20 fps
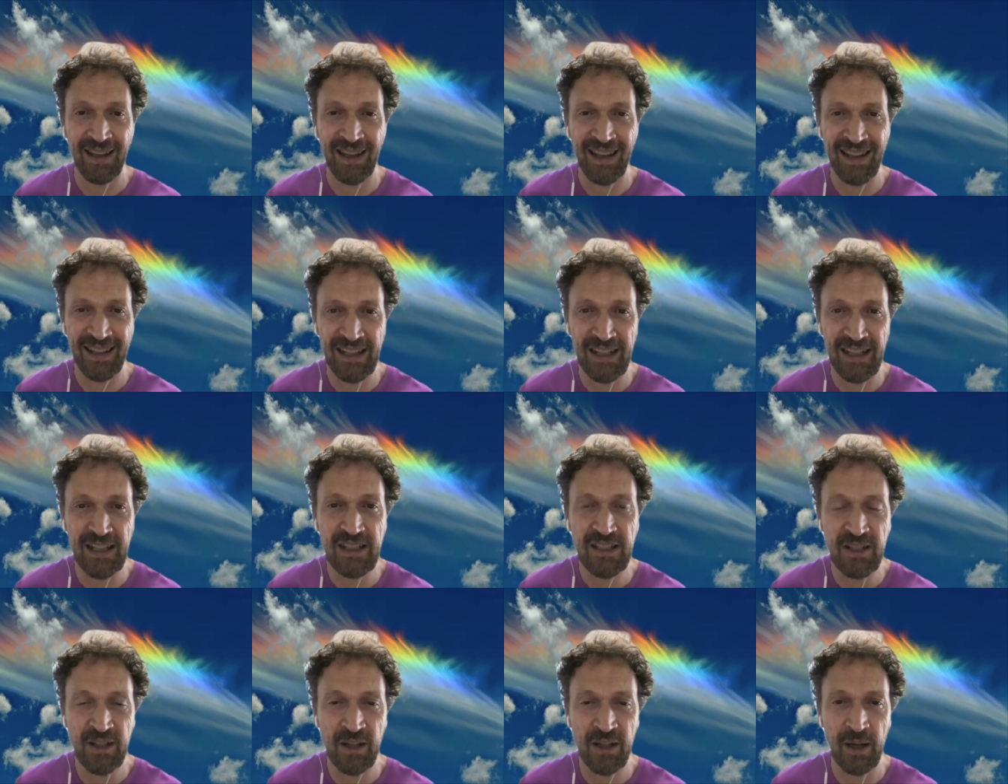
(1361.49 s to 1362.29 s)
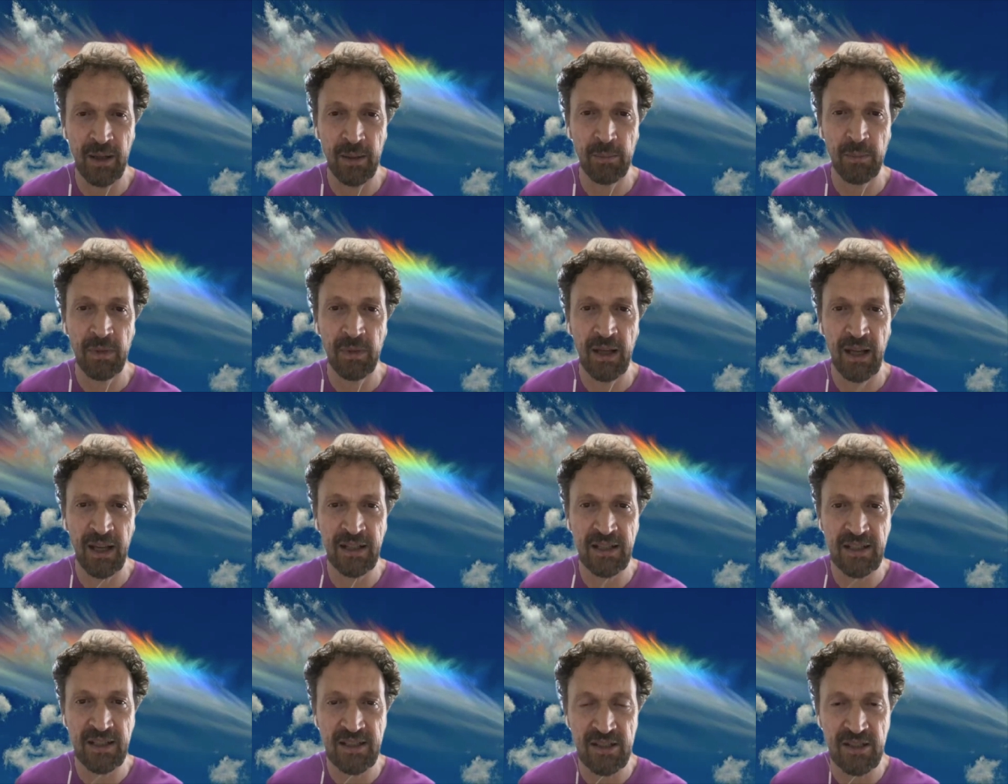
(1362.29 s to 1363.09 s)
at any time,
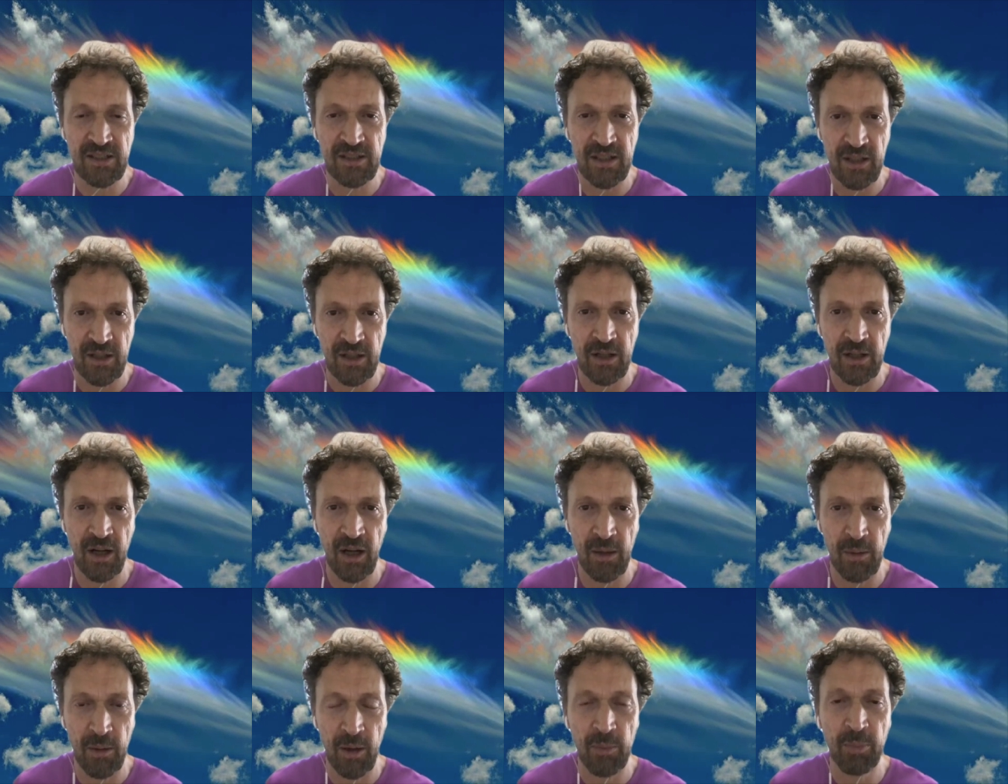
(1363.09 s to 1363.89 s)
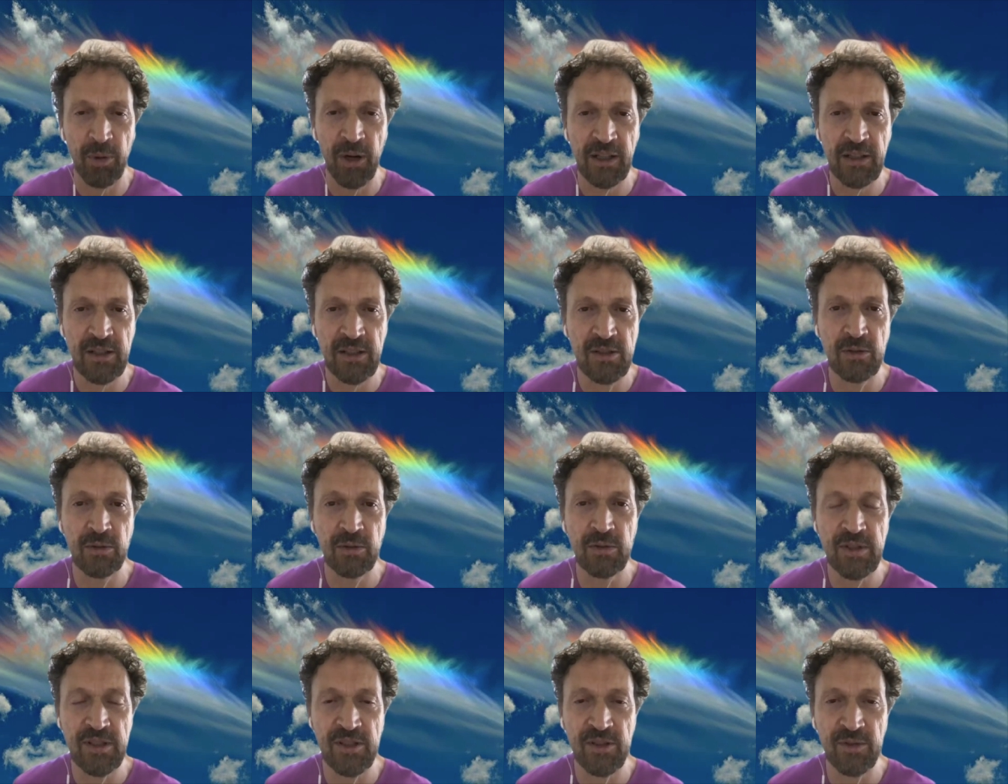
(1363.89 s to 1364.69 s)
and it's a practice
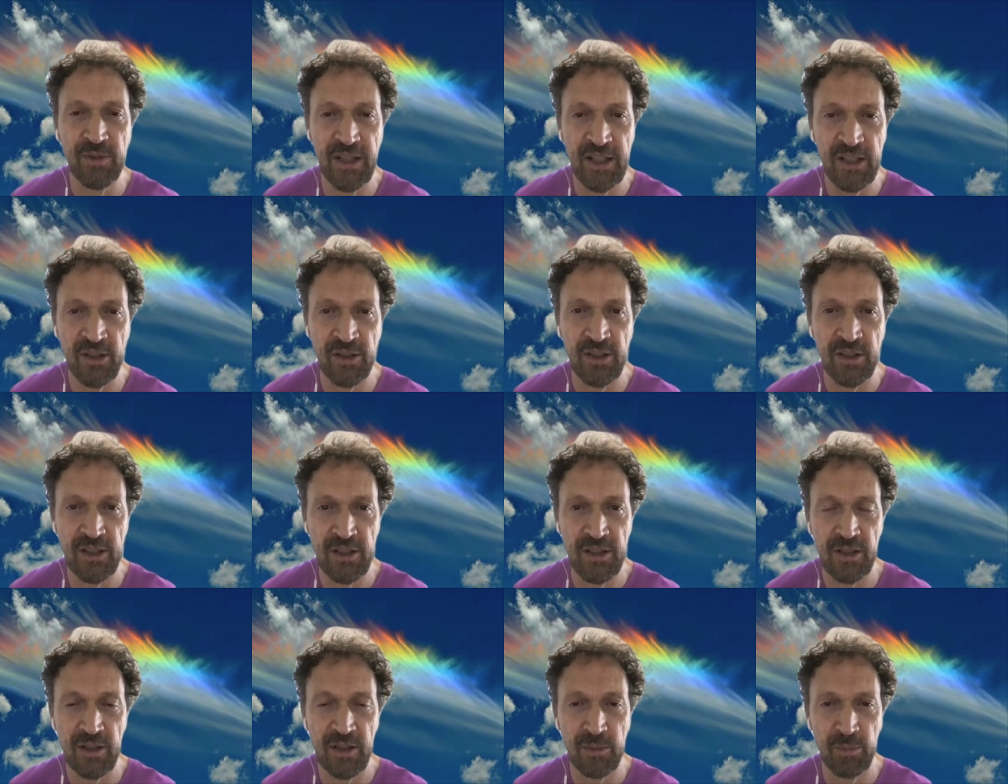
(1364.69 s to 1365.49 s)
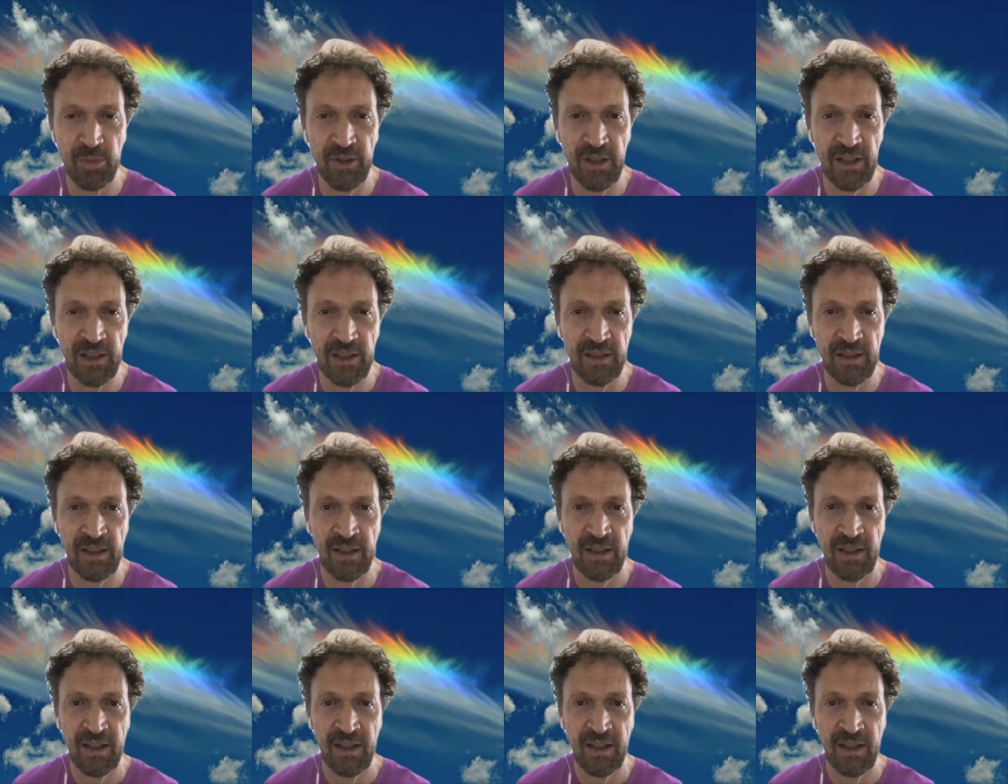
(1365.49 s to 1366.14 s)
called surrendering to the breath.